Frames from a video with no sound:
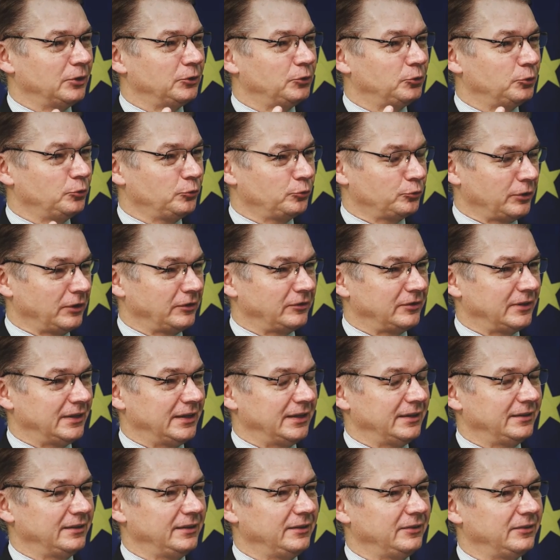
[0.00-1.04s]
Two French
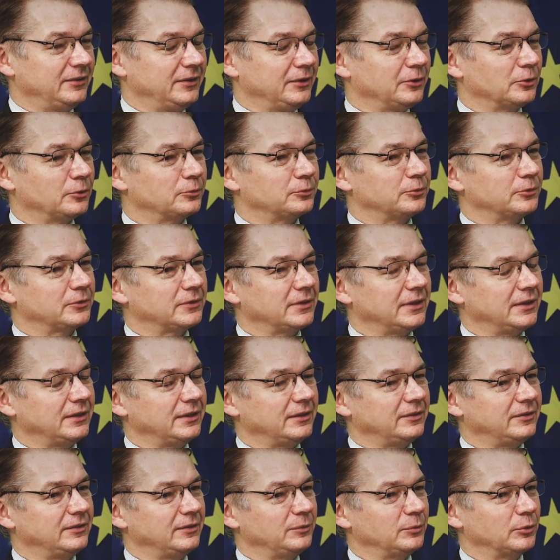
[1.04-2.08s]
ladies, Nicole Fontaine
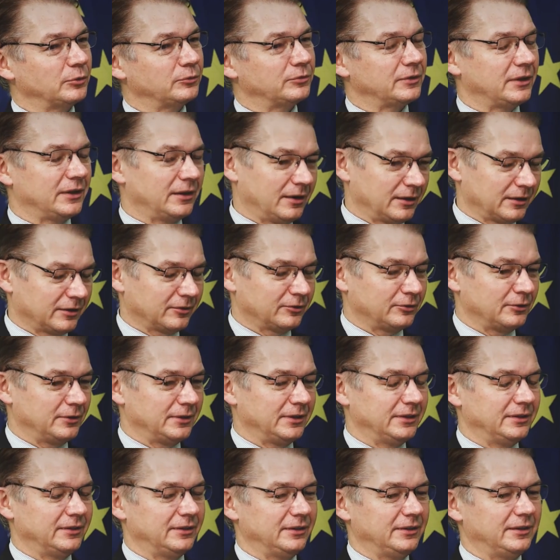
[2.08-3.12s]
and Simone Veil,
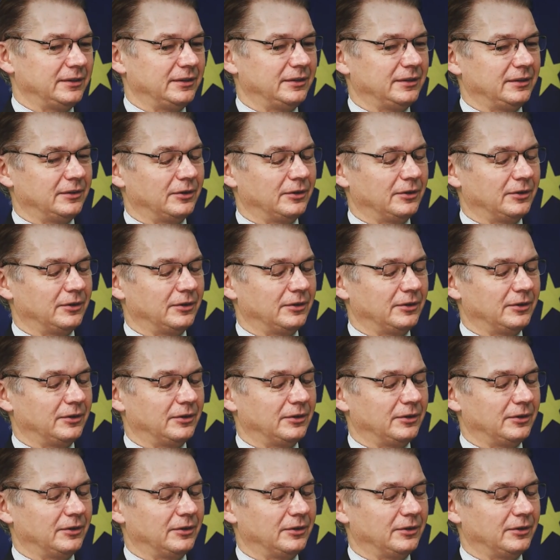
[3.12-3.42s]
actually in the